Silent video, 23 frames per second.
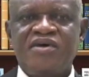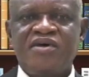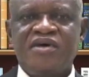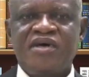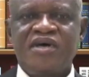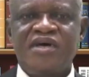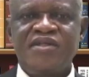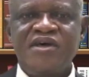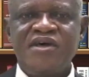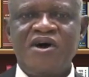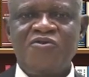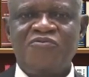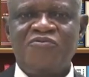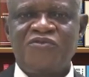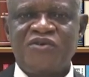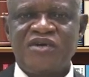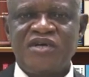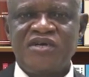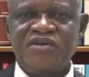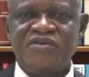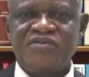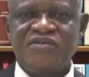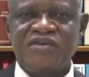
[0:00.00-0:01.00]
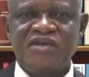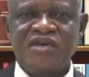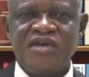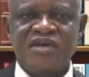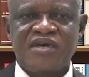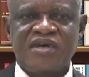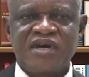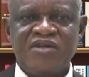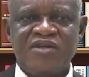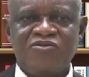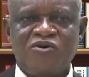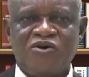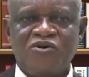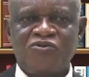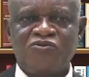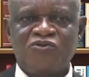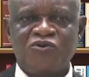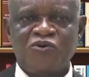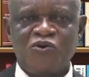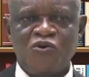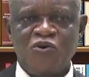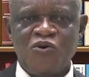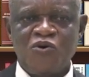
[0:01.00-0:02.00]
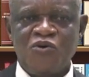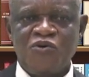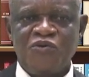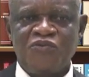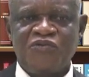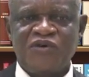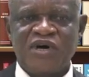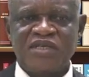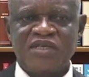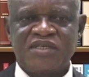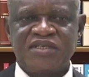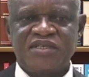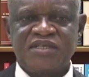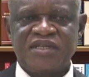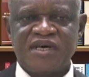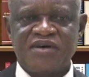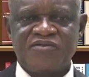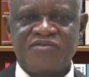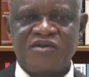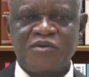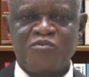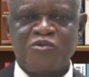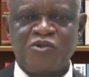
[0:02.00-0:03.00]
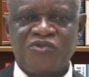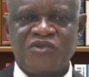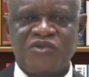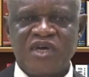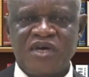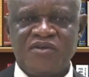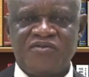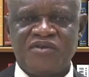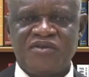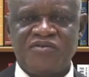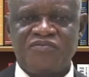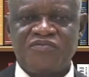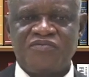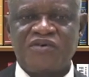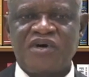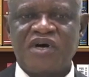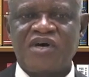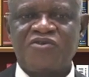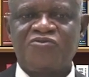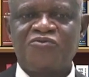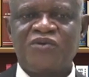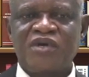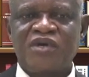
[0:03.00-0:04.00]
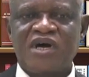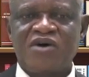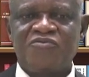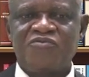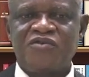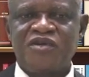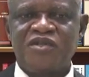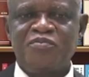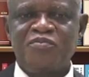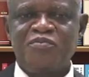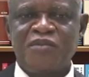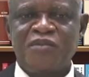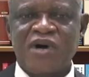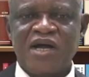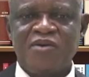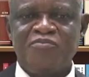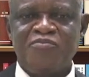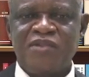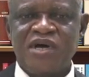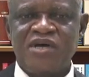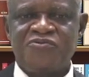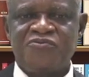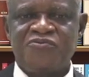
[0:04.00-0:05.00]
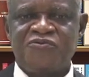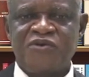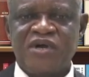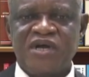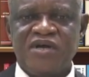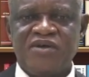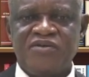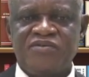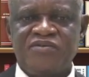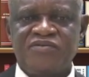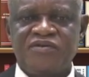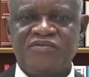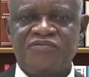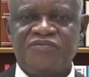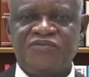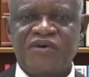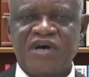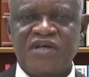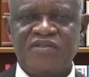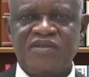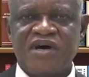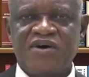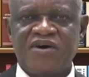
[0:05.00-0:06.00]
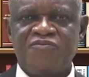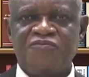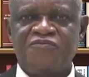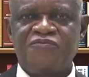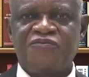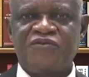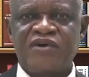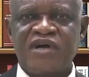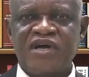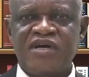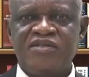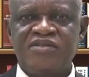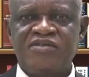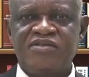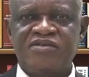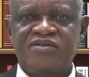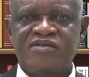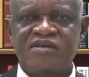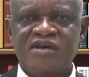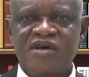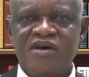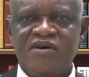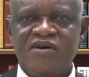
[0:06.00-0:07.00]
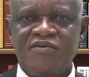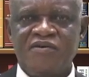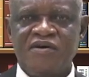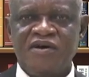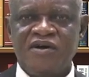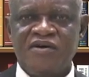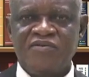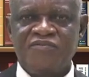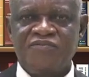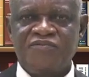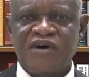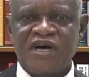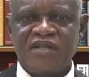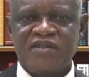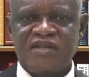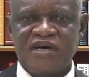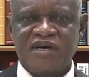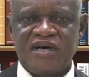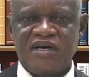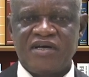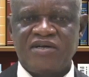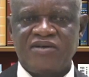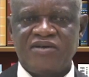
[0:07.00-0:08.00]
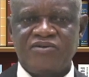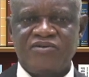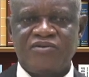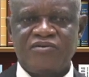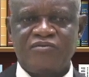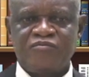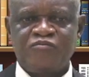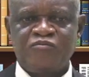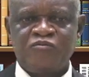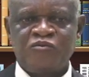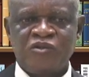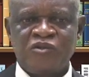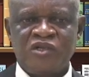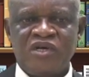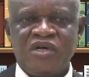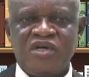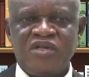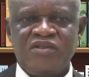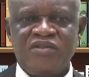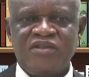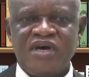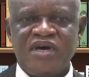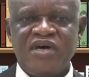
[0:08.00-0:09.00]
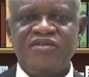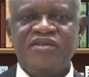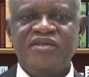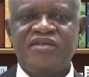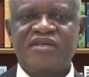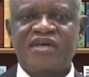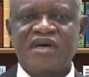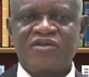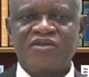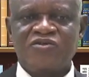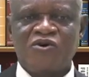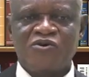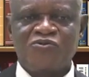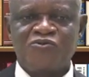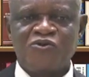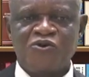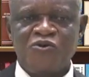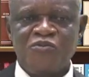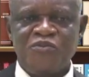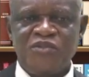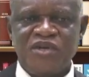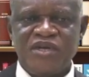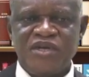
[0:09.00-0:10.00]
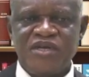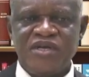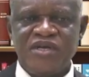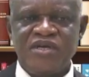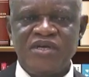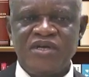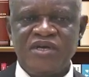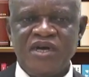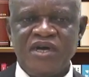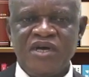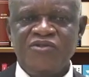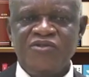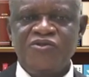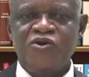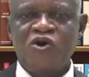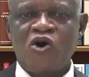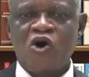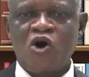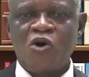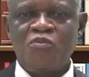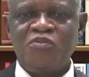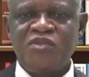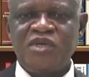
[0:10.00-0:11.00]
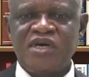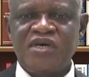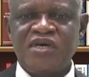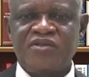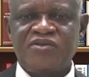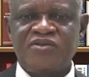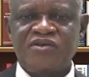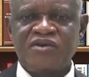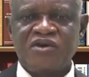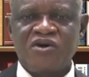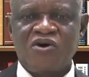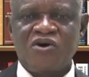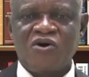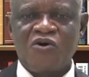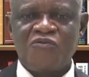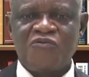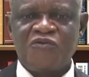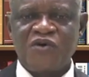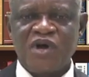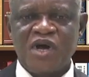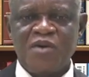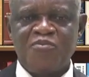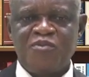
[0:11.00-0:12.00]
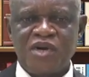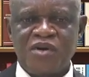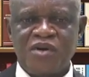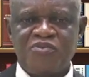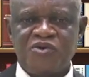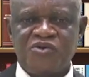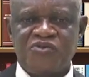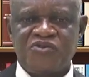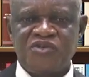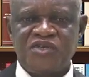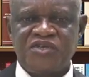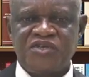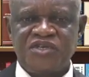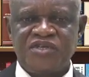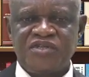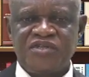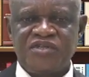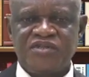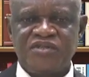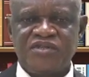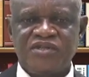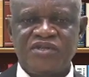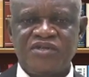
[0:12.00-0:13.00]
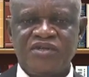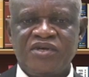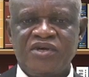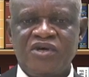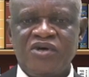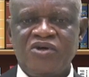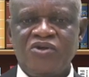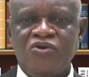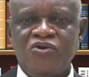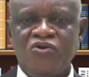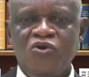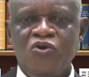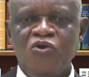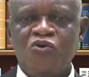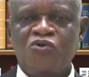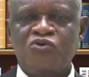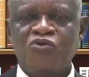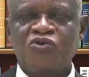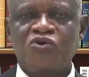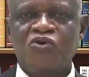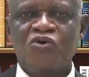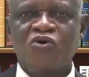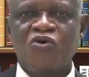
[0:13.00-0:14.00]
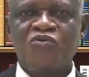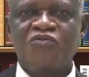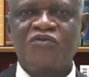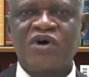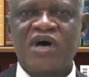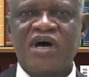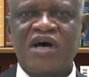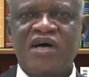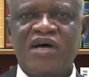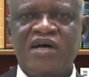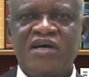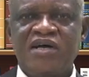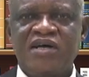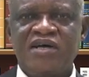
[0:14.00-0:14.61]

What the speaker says: A noun phrase can also function as a possessive, as we have in my best friend's father, friend's father. Then it can also be the object of a preposition. Looked over